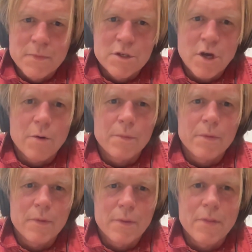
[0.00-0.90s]
So
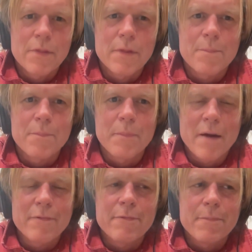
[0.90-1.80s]

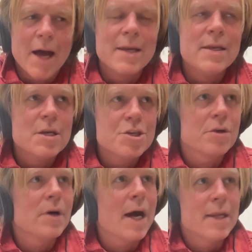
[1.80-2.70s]
my
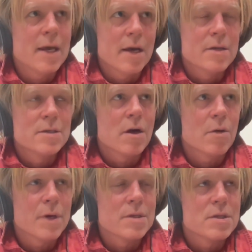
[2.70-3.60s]
initial idea is
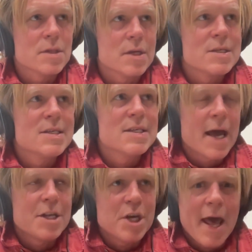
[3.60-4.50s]
always to
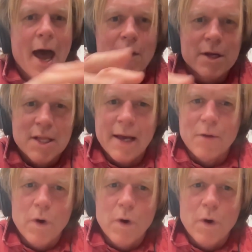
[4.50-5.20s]
sketch it out as like